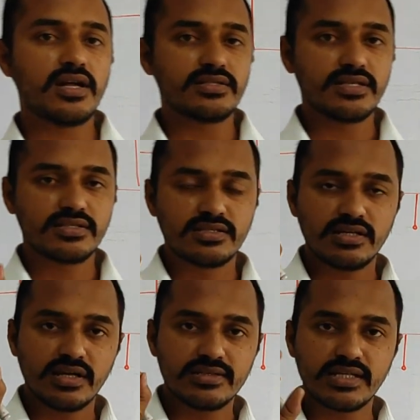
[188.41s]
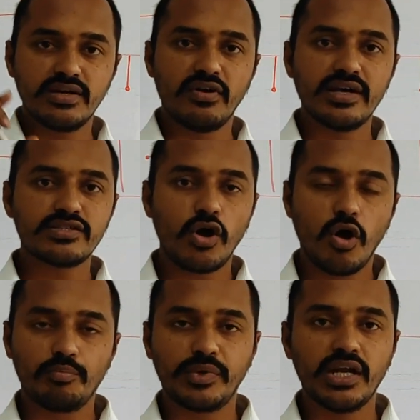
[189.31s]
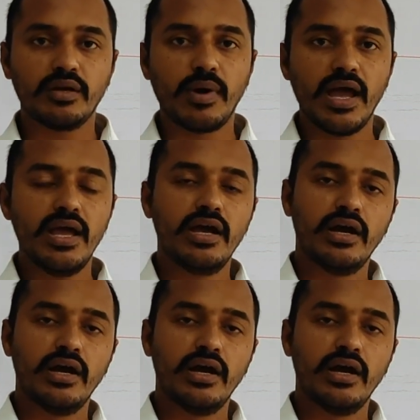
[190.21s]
Transistor is a device obtained by